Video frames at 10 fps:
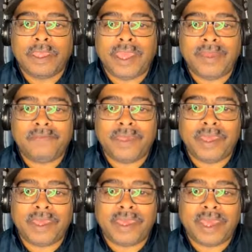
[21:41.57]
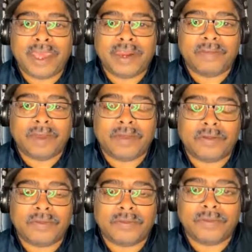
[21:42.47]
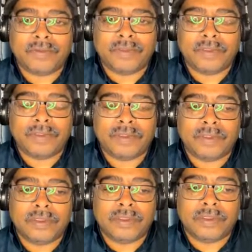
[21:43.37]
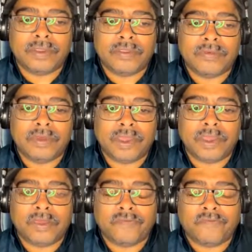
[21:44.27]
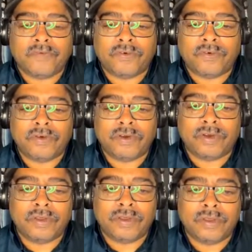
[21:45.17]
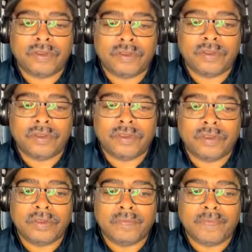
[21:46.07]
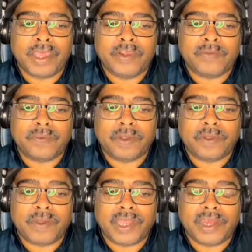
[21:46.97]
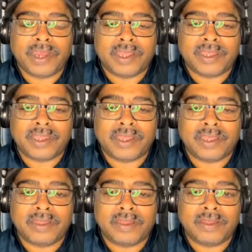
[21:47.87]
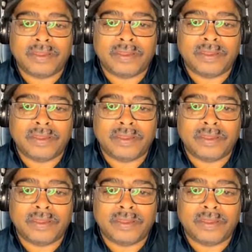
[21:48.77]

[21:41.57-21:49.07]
The NBA had about three or four. Baseball had nothing.